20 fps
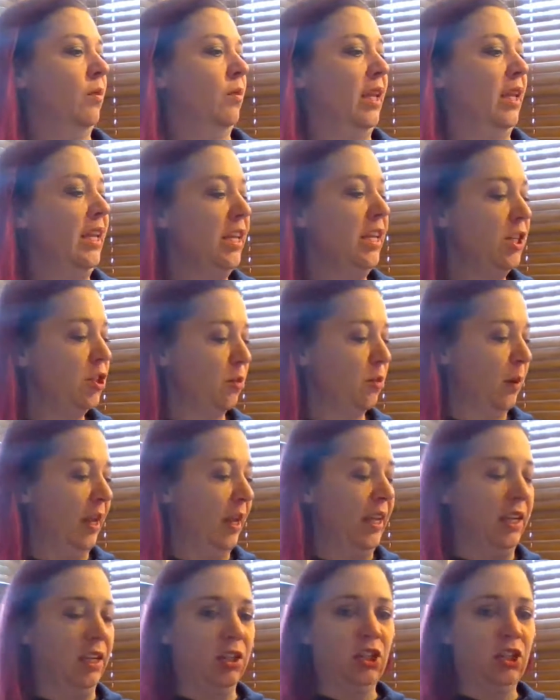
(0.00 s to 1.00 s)
each
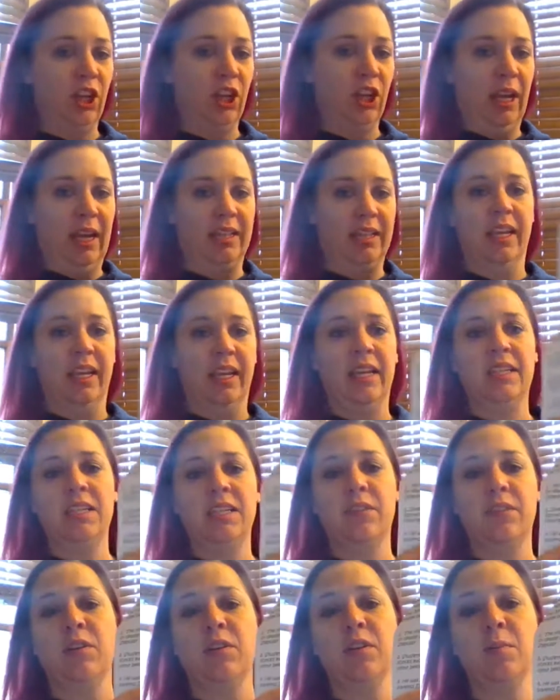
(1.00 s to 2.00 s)
page has a
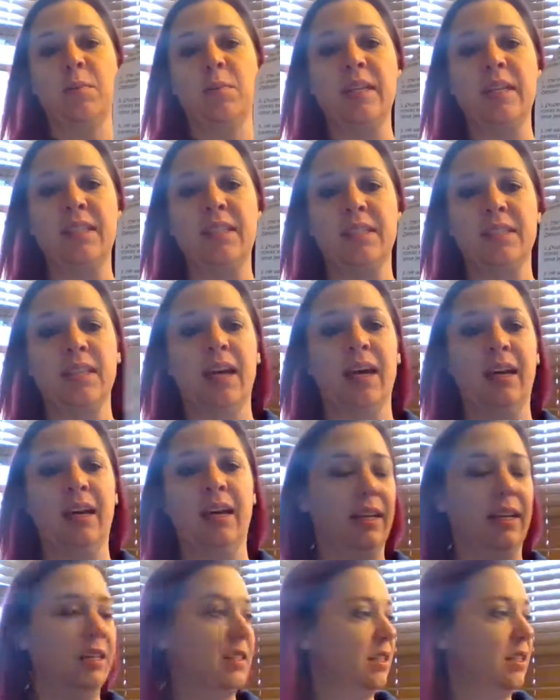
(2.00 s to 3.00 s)
different pizza on
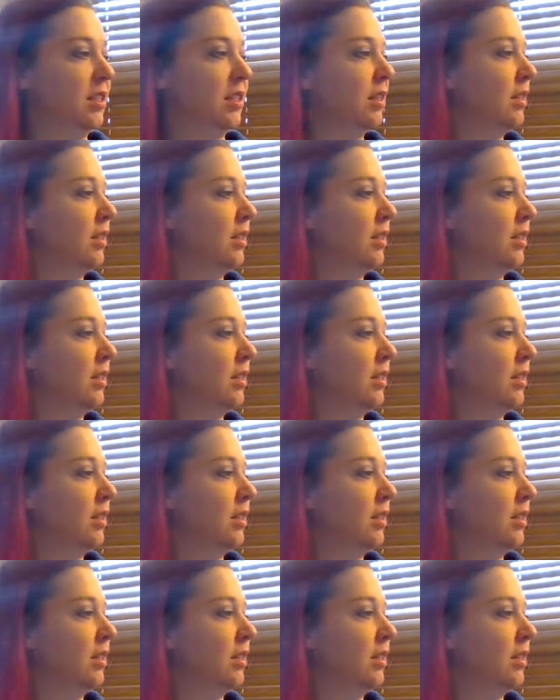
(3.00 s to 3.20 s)
it.